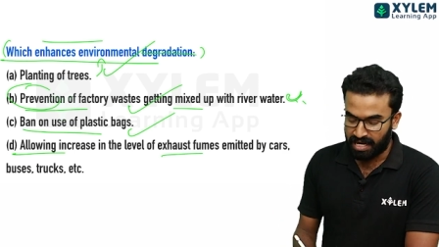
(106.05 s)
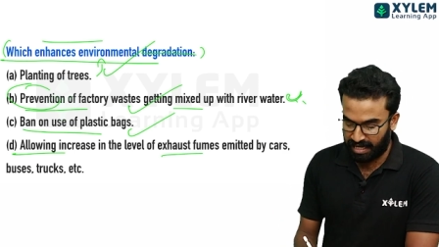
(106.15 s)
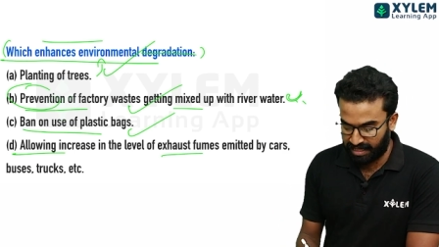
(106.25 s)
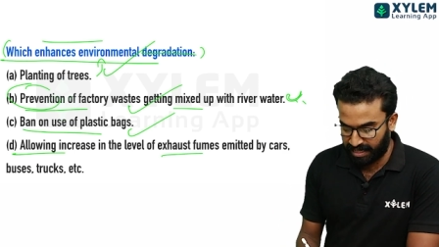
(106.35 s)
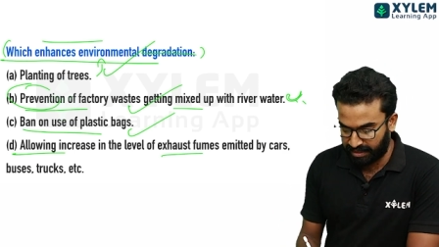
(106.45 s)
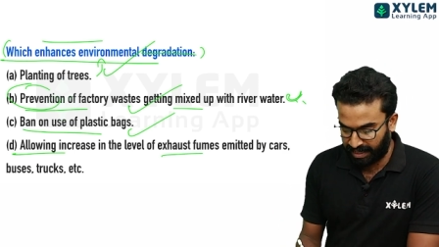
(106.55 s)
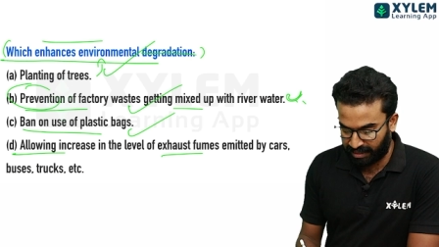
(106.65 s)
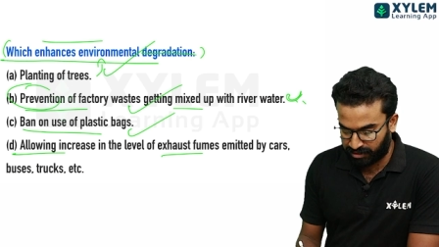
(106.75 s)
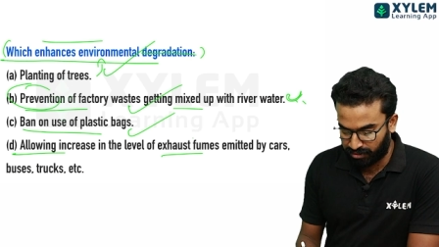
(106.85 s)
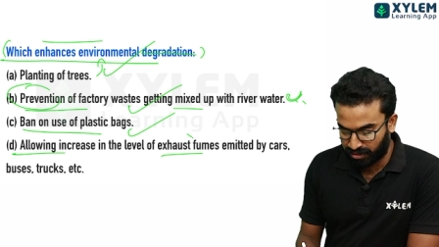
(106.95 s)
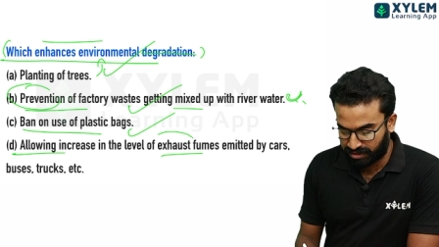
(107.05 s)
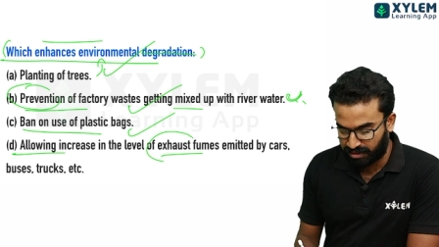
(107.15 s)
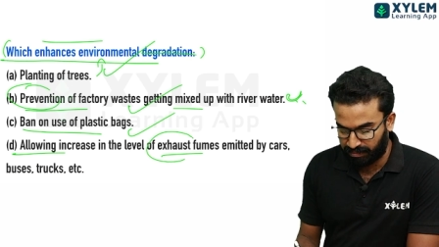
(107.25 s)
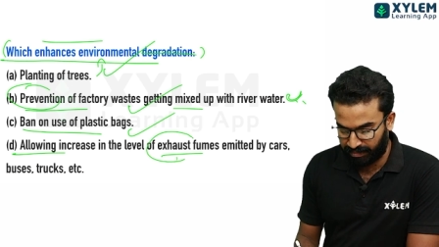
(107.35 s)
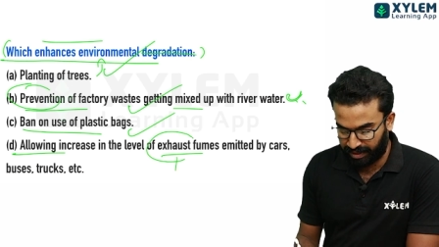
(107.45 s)
That is
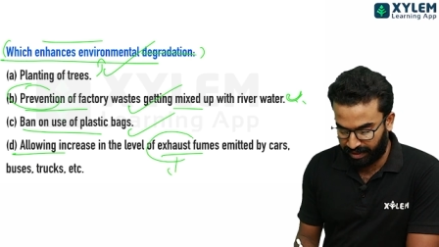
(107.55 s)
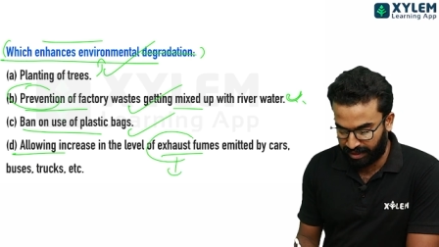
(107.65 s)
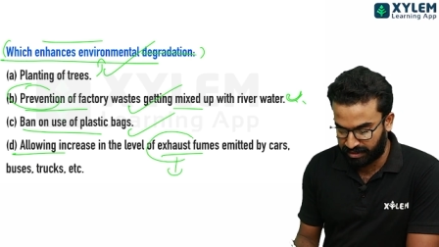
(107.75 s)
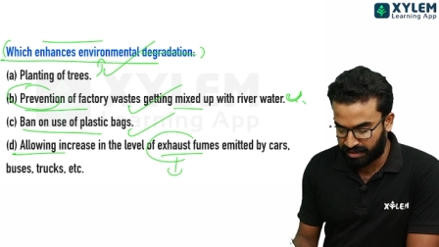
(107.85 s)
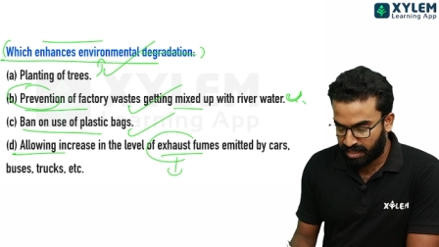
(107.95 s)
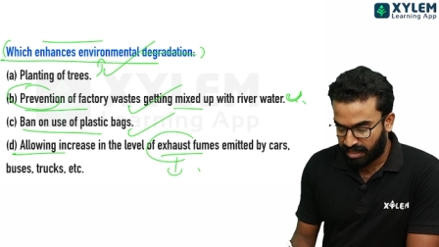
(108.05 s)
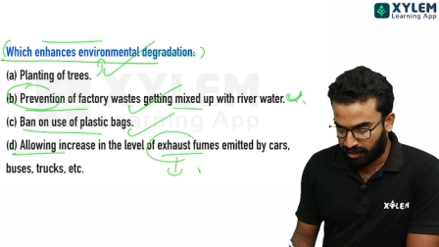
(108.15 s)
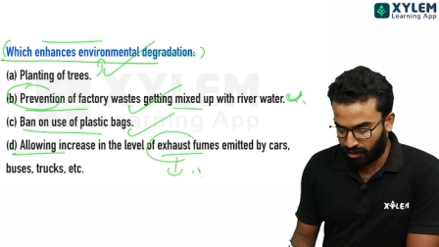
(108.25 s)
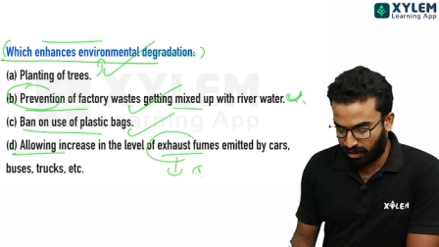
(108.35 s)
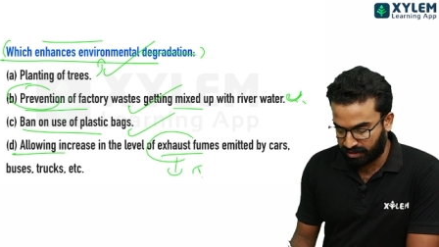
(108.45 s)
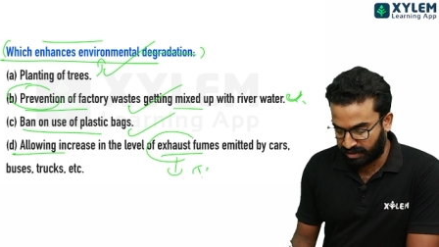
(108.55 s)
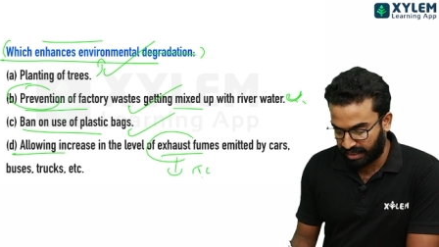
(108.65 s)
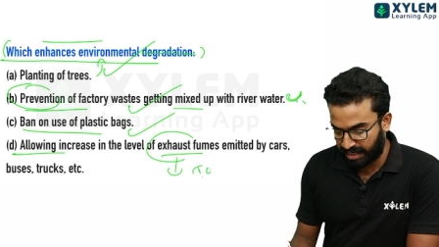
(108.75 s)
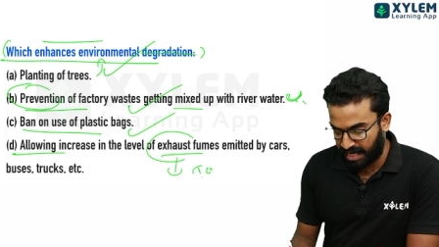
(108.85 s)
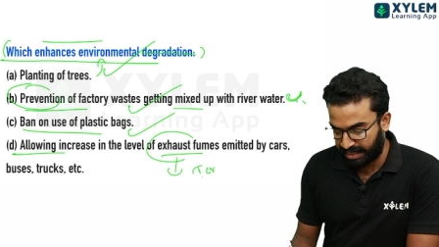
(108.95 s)
exhaust means
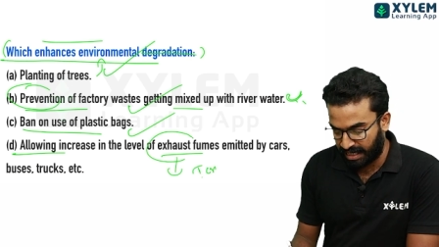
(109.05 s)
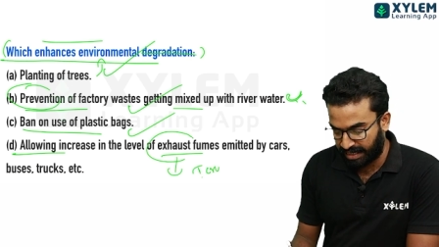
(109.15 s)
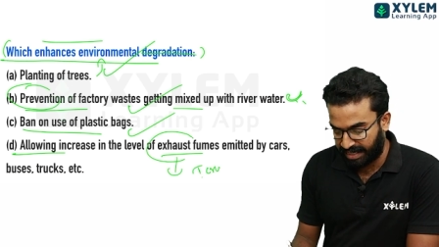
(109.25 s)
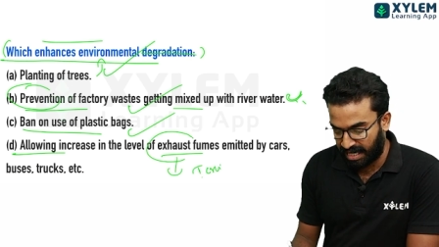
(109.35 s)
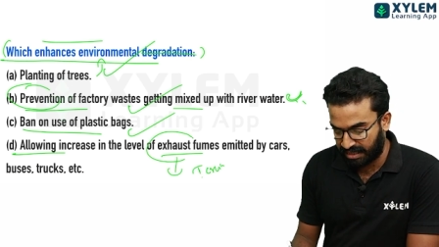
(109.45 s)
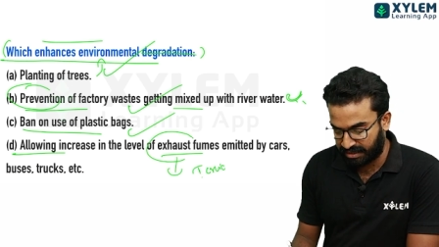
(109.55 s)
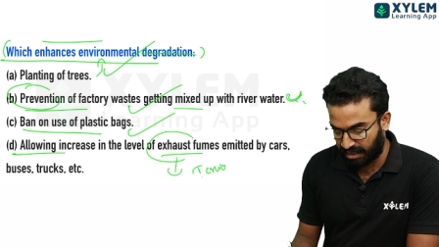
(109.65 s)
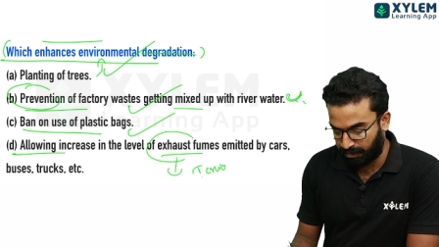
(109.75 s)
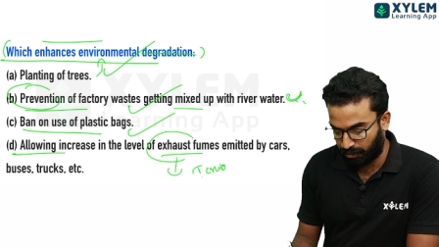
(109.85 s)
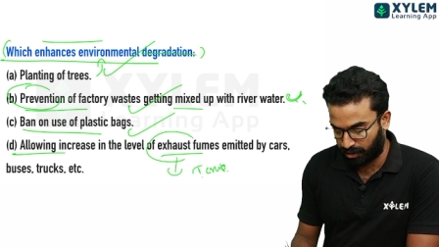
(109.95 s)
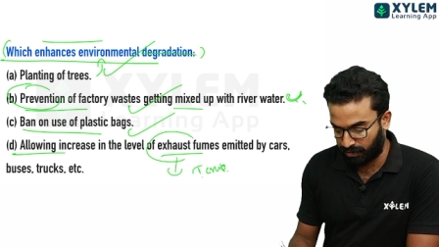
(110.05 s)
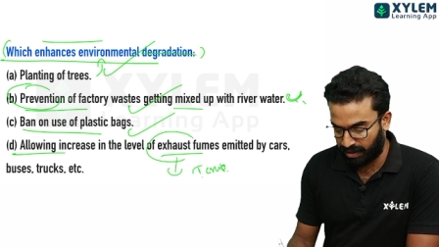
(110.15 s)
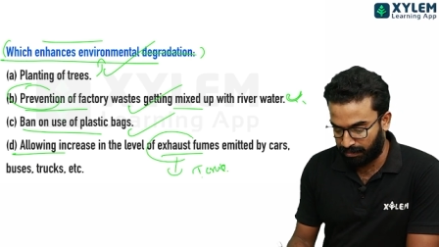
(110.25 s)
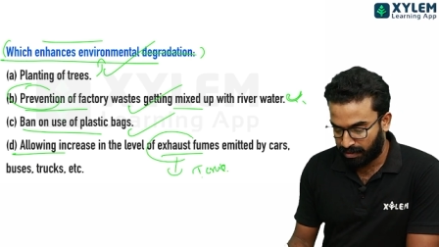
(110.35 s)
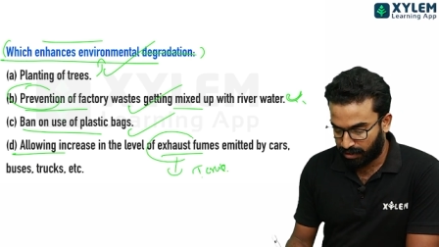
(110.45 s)
toxic aayittulla gases porthu
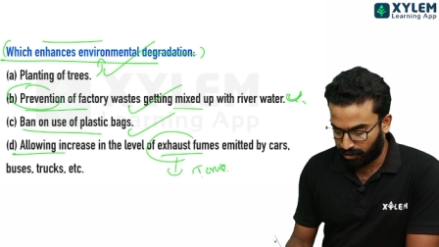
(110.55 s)
vidam.